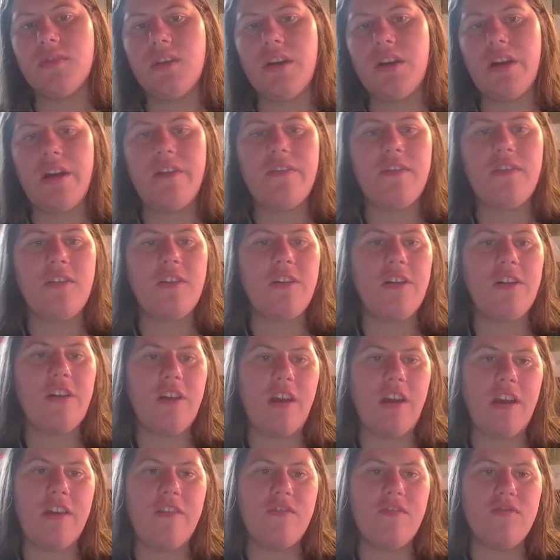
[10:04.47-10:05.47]

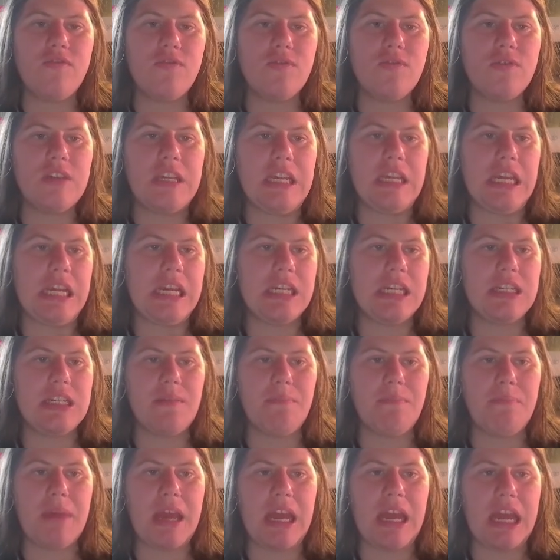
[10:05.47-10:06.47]
Never ever eat
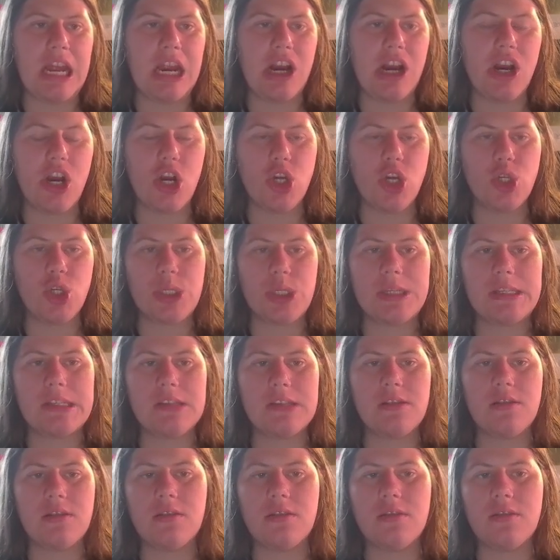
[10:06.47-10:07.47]

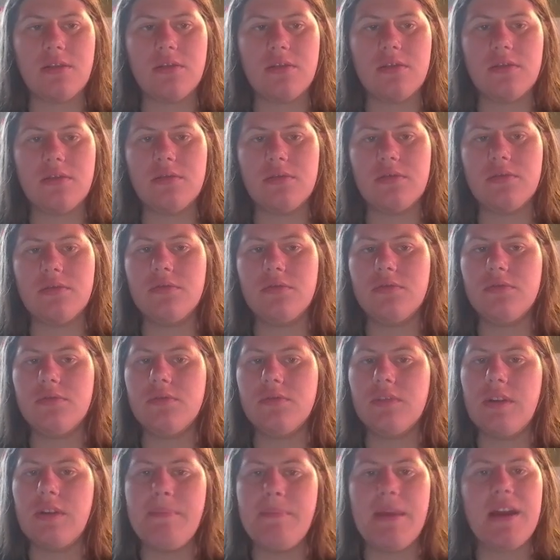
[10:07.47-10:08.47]
pears.
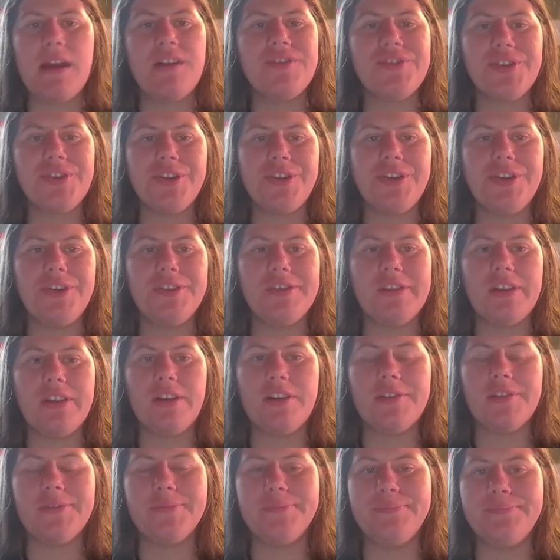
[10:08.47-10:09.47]
Pears are good
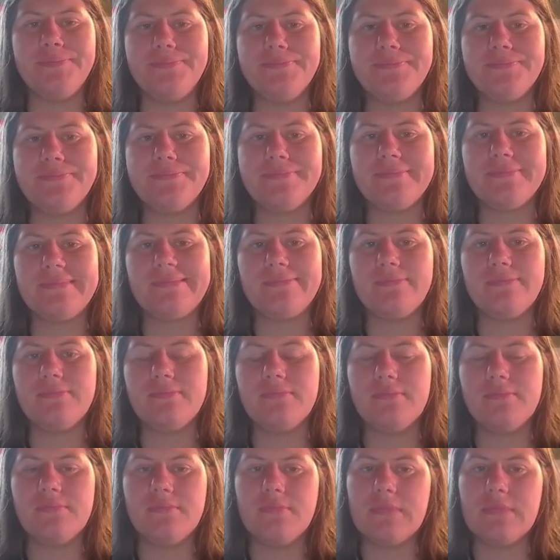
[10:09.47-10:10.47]
though.
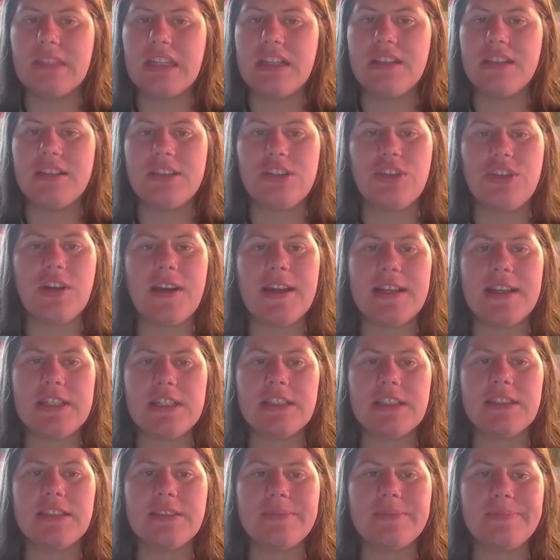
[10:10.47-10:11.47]
It's
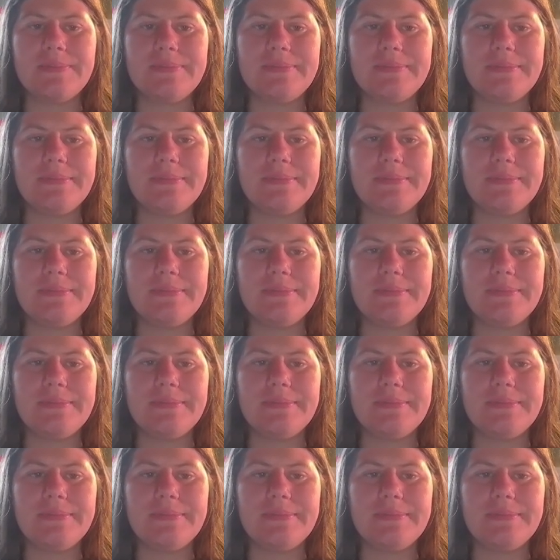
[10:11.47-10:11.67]
tragic.